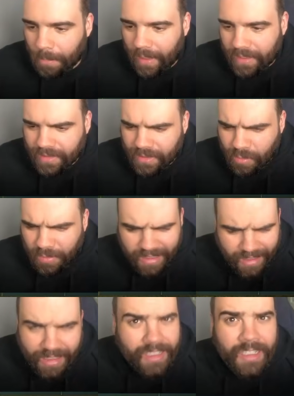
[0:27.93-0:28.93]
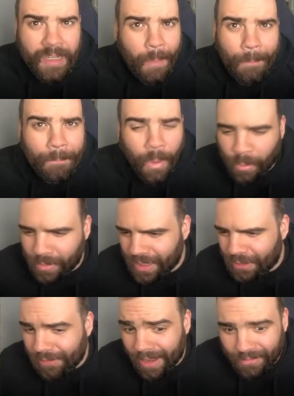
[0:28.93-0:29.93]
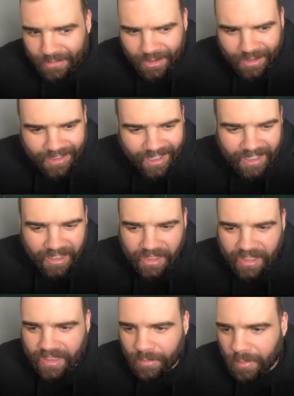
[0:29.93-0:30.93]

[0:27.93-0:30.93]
past this weird bony graveyard kind of thing that we